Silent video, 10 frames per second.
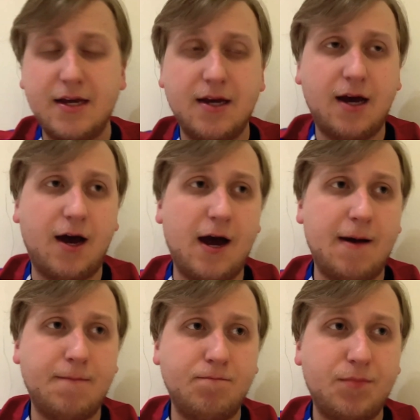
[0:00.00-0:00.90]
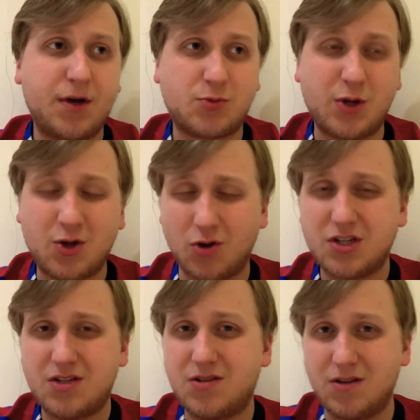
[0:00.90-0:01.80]
because we got
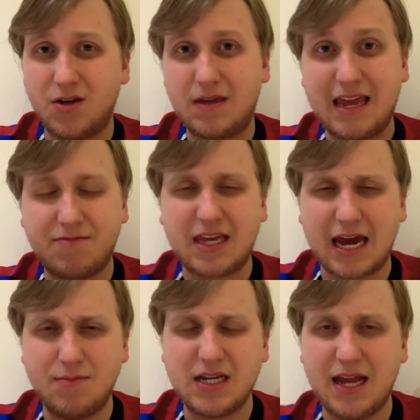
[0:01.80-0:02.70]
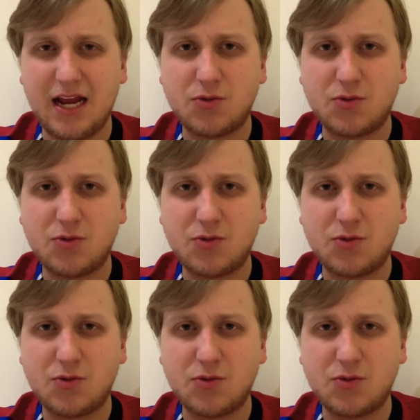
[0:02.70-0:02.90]
to give the game to Leeds.